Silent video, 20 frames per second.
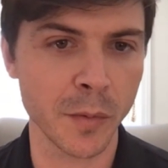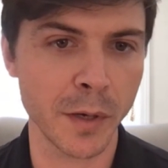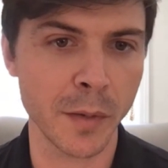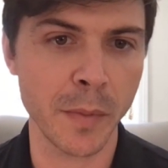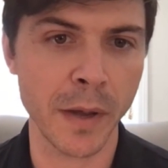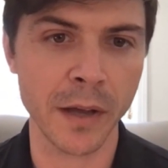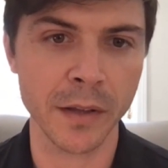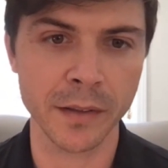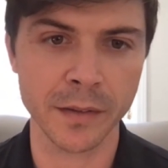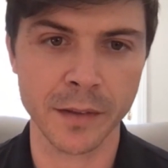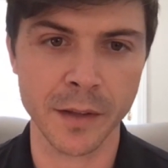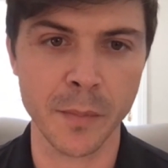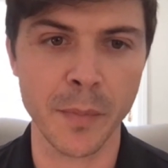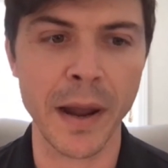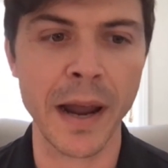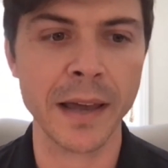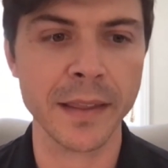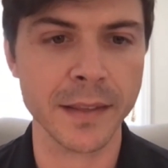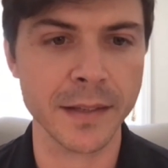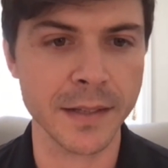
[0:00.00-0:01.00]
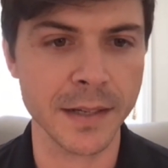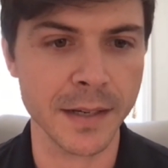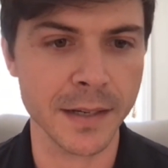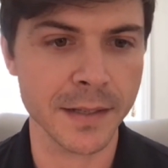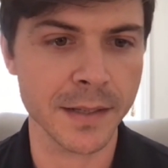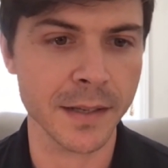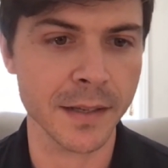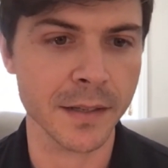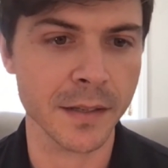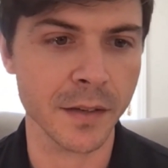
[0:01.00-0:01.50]
bit about the
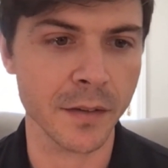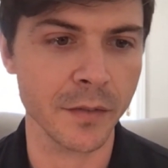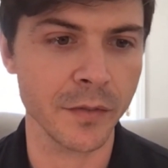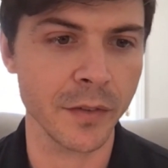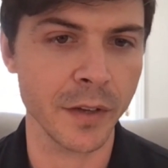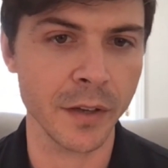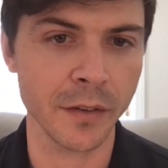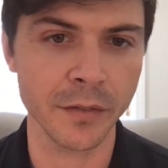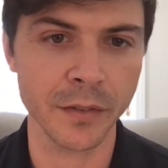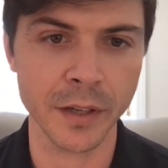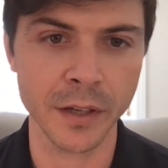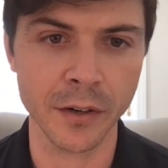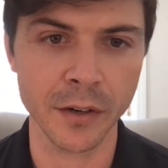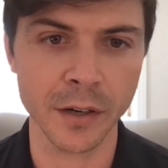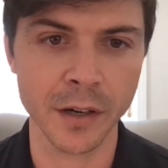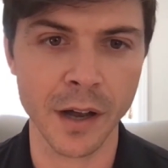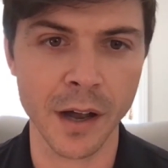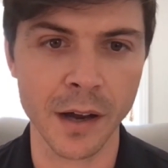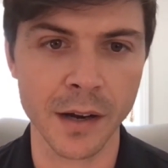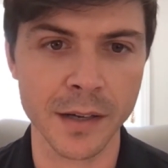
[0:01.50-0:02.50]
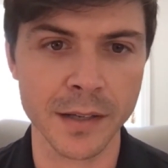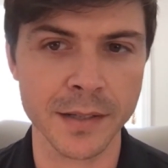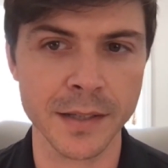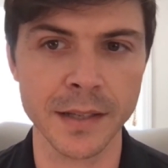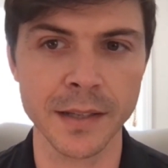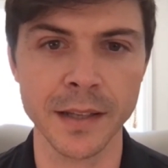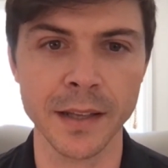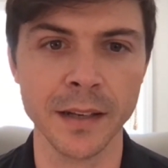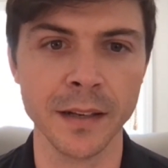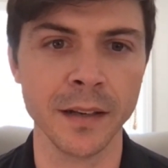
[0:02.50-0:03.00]
pathogenesis of Enterococcus,
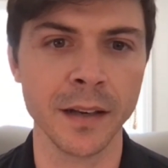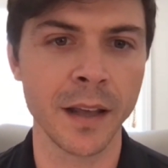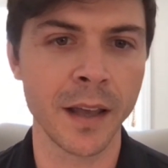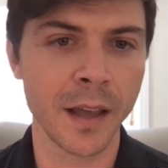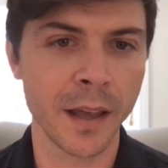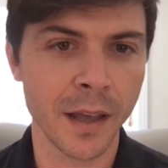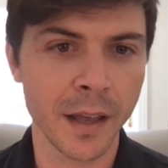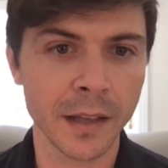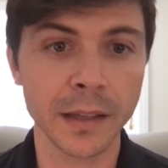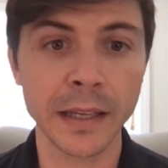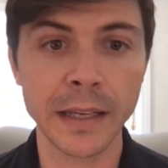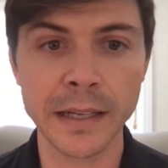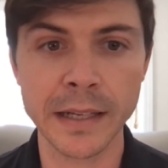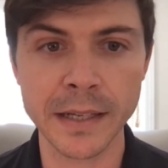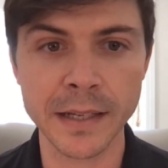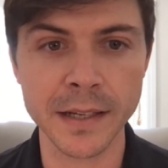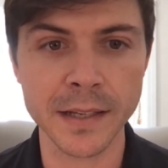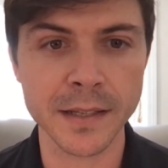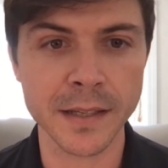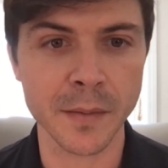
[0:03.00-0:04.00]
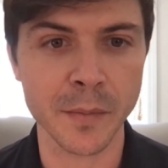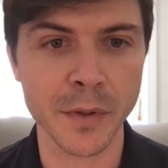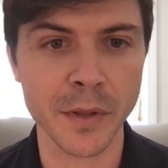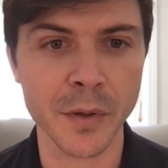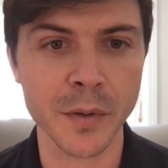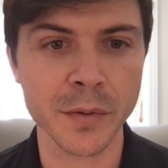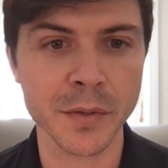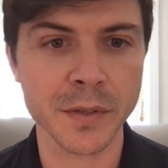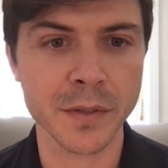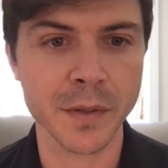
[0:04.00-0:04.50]
and then lead into some of
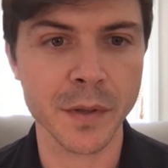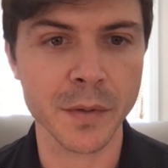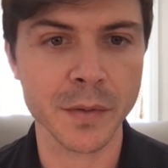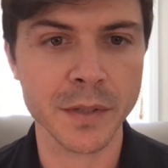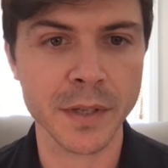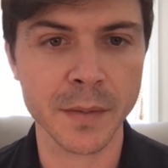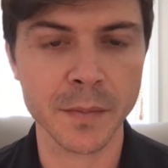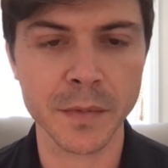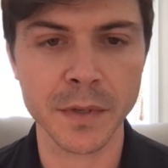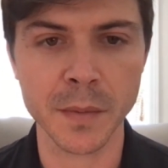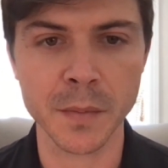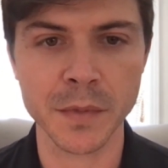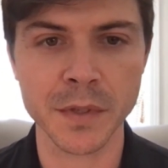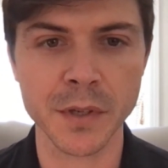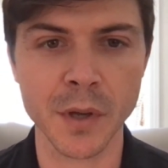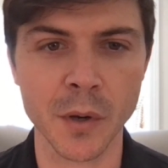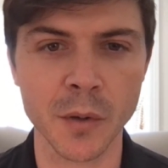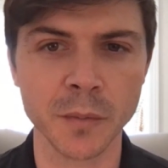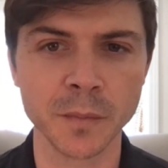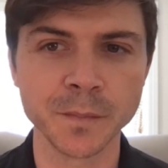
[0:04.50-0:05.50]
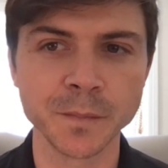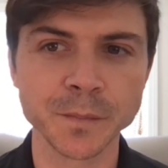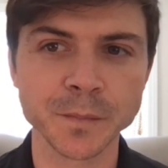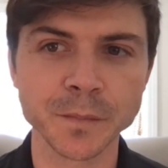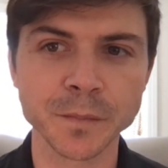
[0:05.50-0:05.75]
those symptoms. So